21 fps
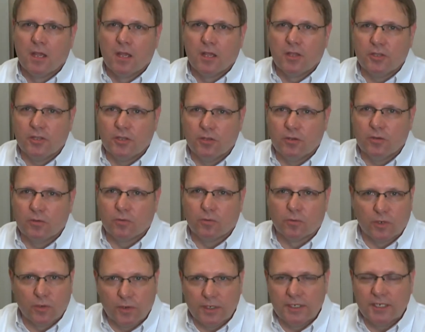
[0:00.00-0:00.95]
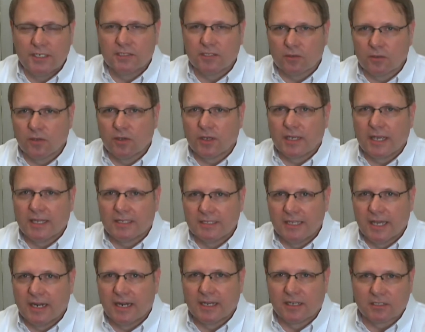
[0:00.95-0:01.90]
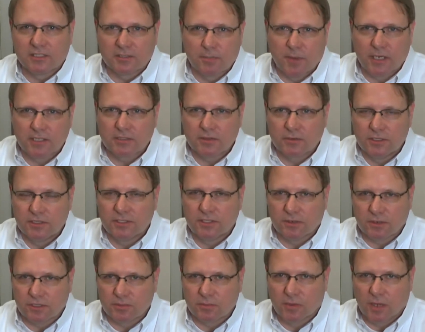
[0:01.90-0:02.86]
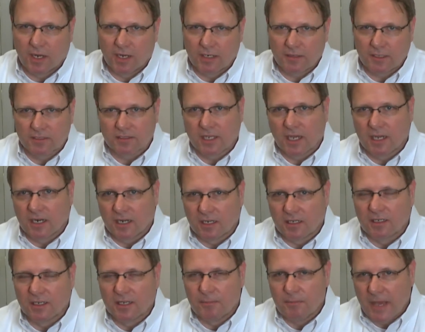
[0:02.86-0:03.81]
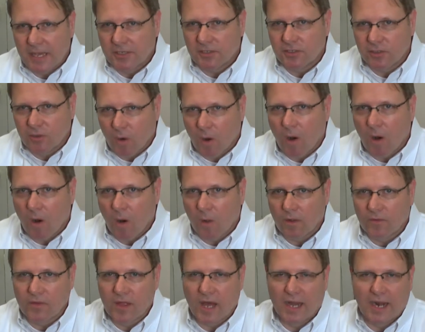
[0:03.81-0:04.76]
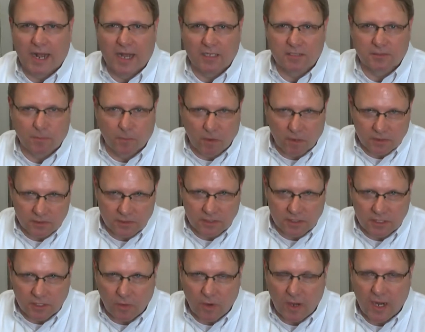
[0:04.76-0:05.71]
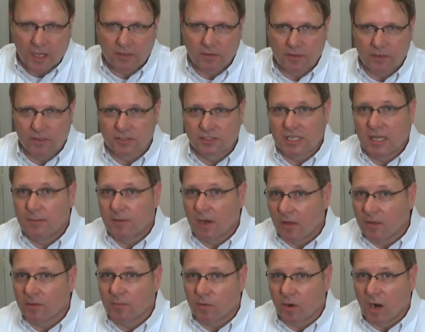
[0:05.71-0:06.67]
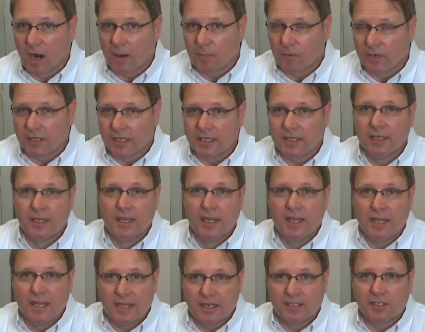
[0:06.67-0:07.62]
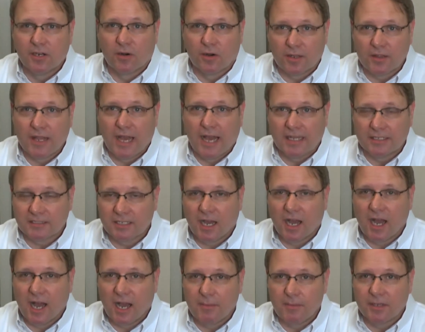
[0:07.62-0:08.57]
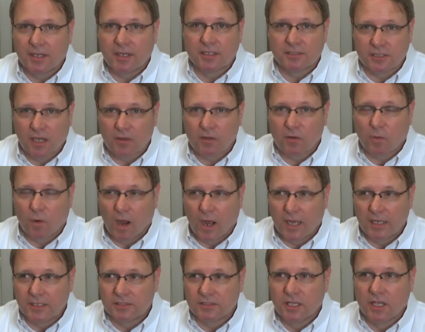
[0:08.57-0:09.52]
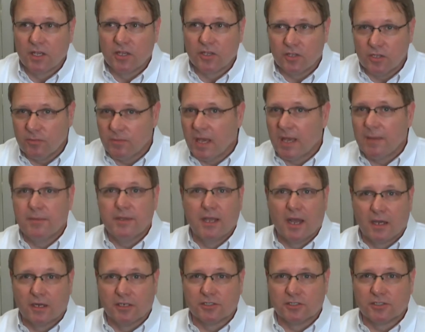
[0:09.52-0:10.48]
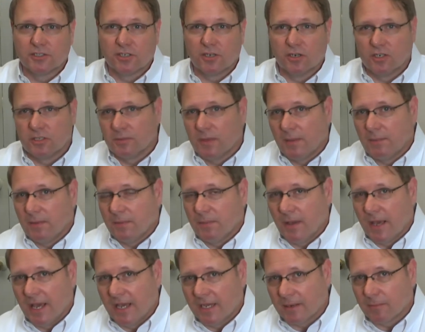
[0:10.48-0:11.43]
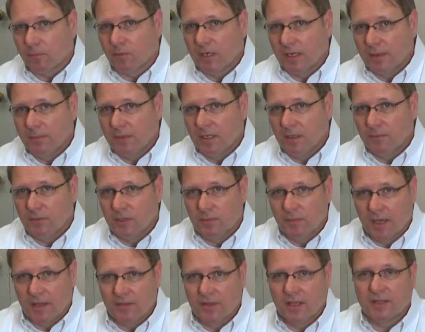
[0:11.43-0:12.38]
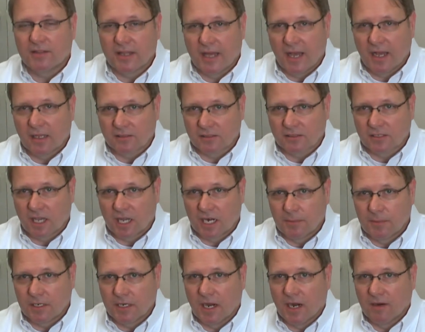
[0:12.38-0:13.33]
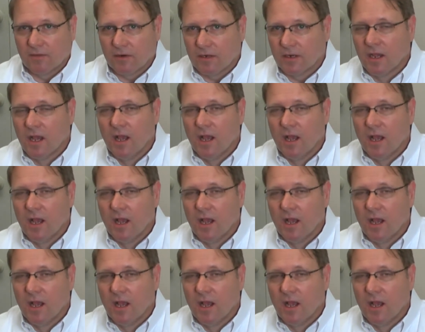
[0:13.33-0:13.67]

you really need to look at getting a special insurance product that's going to make you whole if that house burns to the ground or there's some other property during that time, because otherwise you may be uninsured. You may be paying a premium, you may think the house is going to be covered,